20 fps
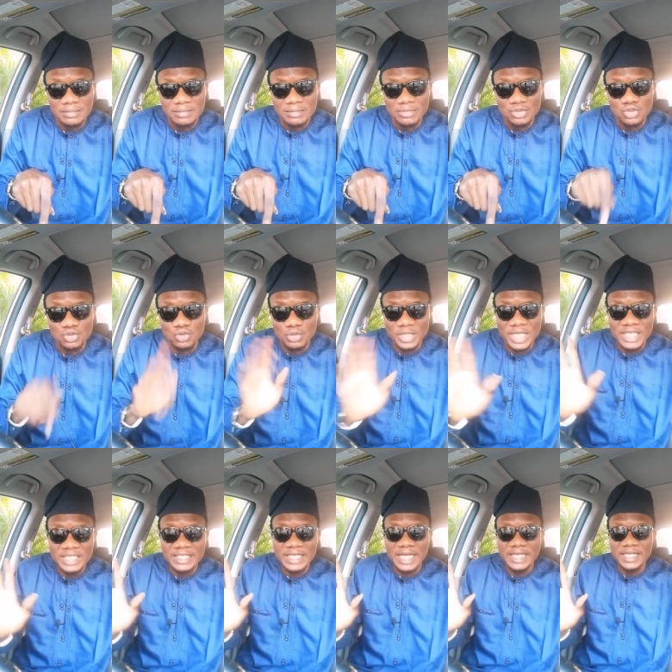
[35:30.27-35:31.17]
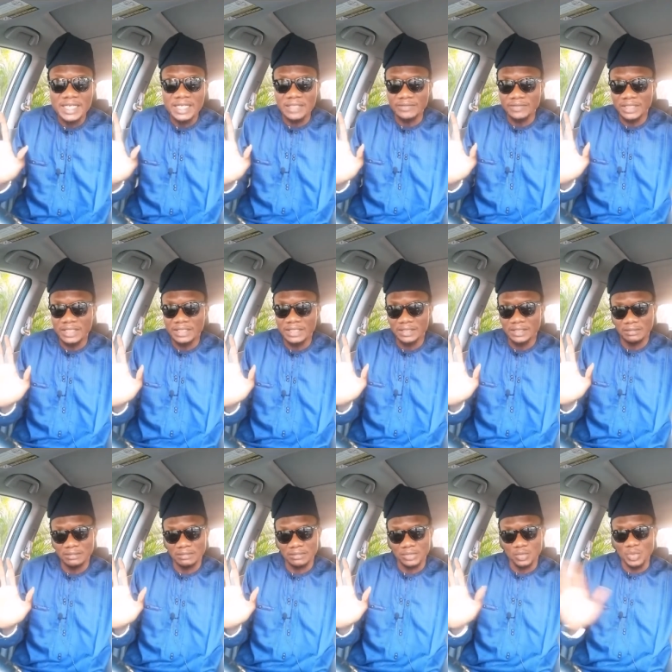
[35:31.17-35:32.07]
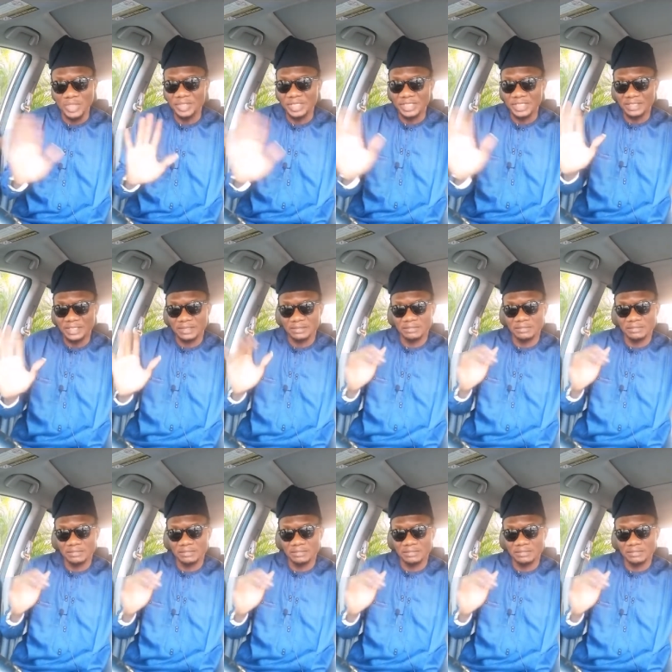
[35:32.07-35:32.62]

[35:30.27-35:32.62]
Today is our day of rest. We rest.